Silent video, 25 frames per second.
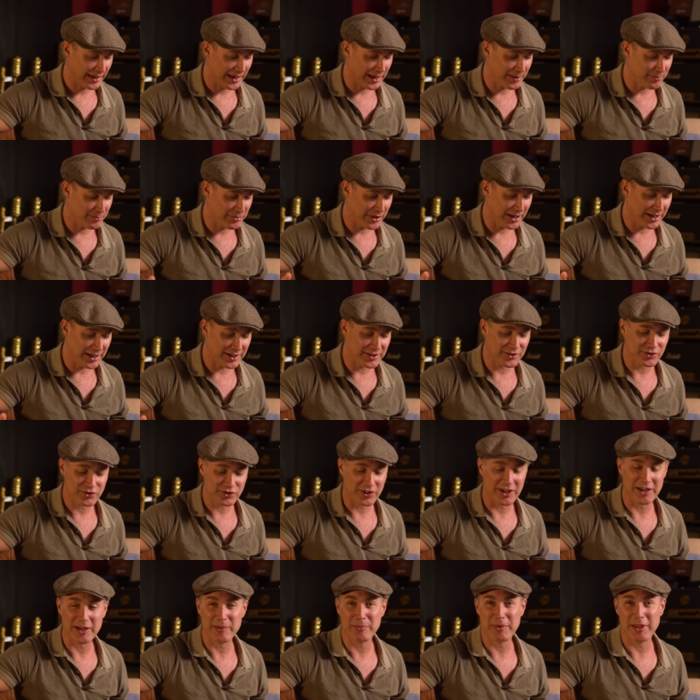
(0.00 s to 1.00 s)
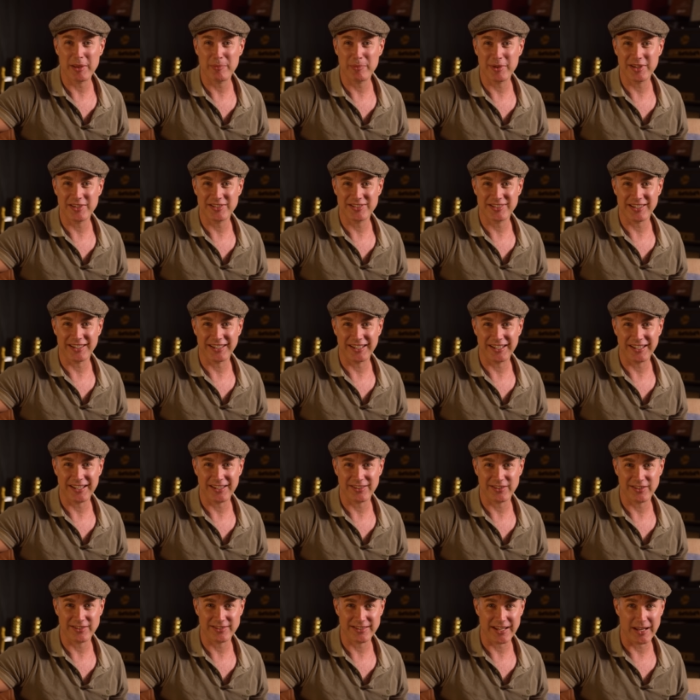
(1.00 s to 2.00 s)
and and trying to be a bit silly
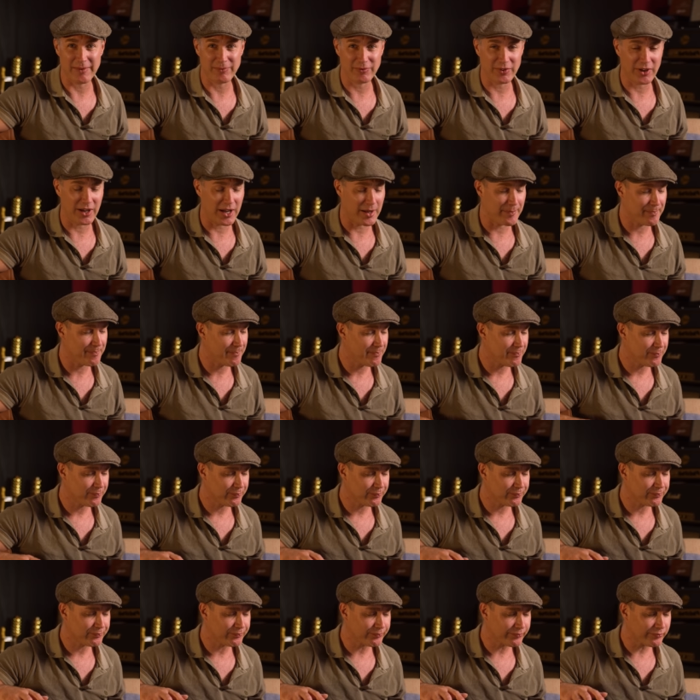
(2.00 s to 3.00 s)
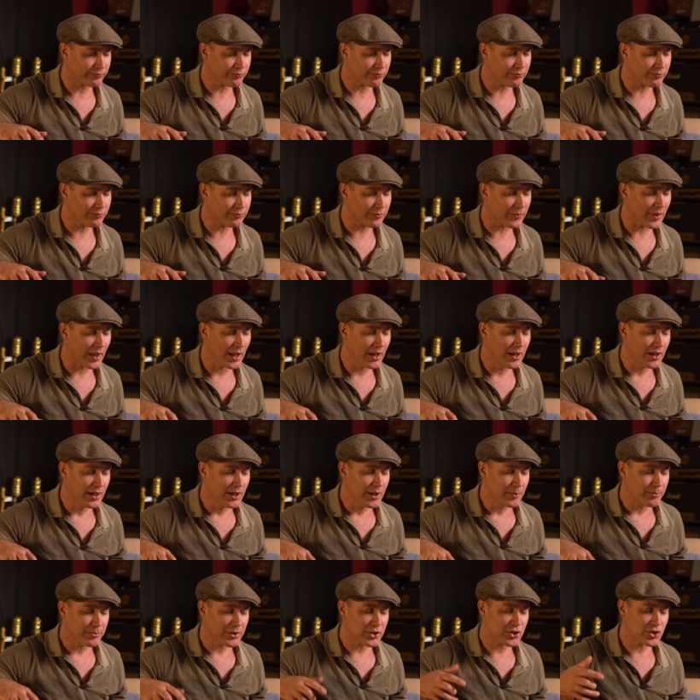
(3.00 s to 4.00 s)
at the same time.
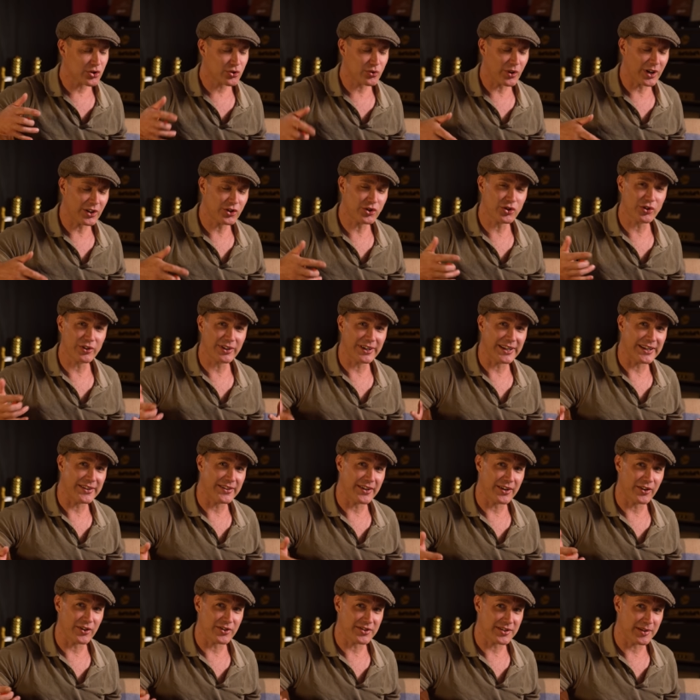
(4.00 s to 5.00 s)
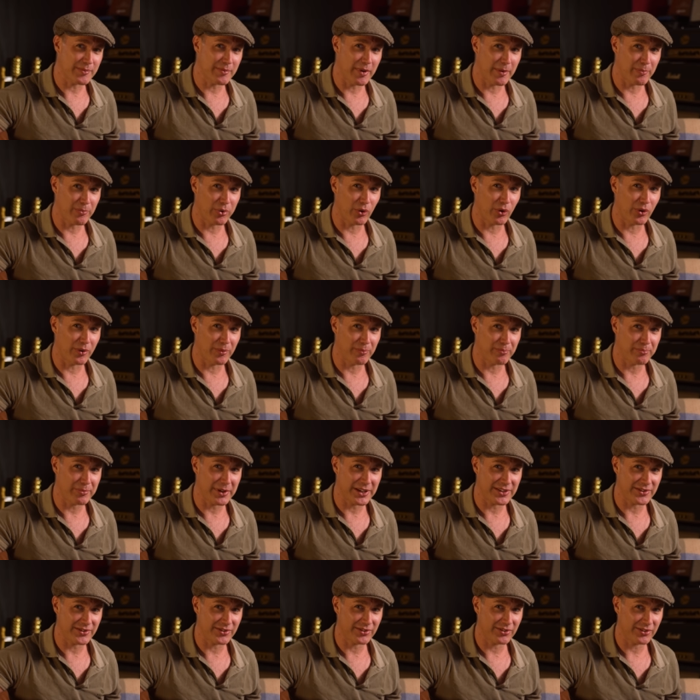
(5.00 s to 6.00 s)
But structurally, there are some important
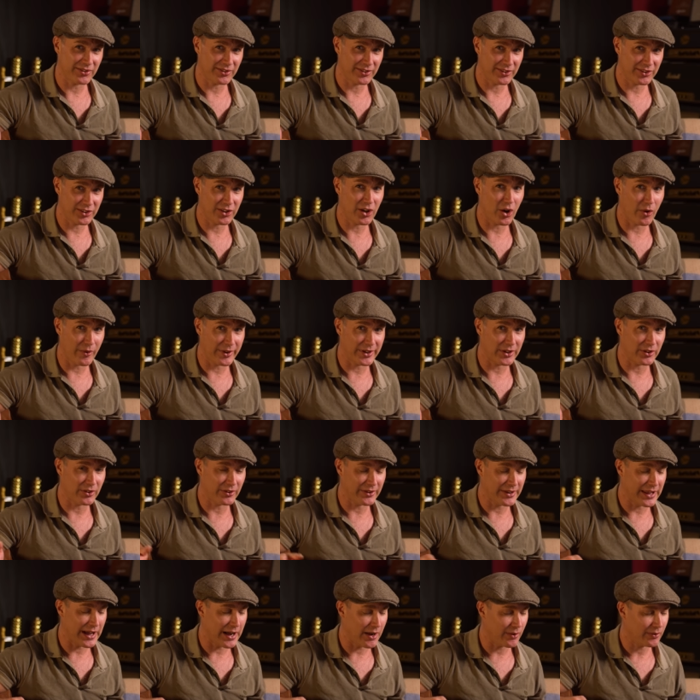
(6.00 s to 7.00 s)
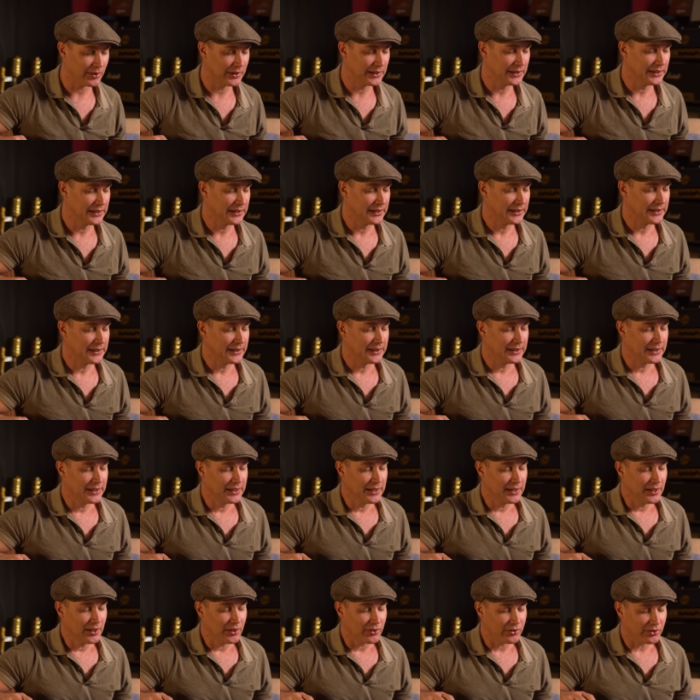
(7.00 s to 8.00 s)
bits going on now.
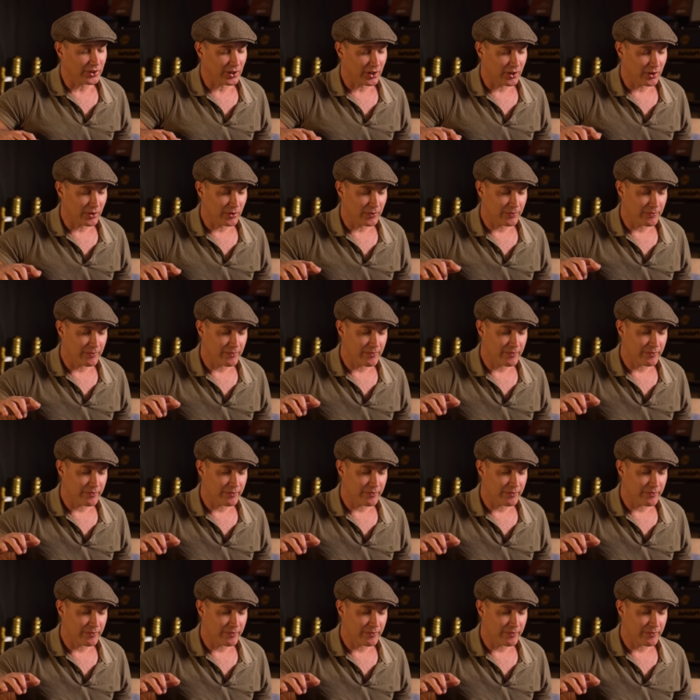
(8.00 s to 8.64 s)
So